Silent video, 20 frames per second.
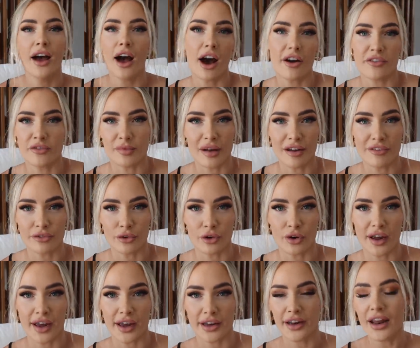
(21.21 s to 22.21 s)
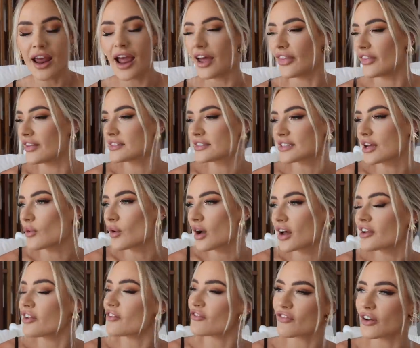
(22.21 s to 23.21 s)
half of my forehead and then
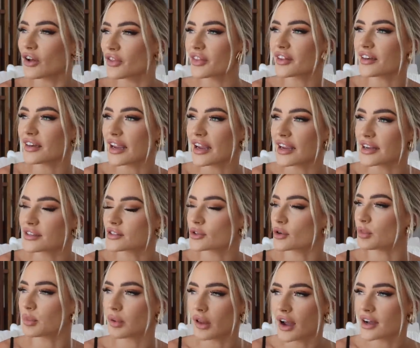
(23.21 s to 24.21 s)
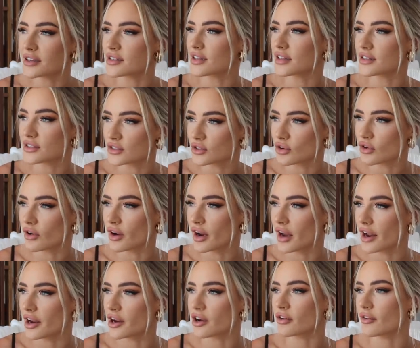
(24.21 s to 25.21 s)
someone felt the need to reply to that
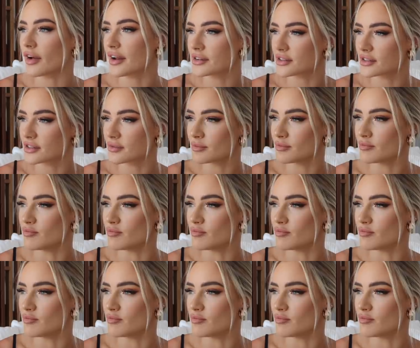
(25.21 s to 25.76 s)
story and correct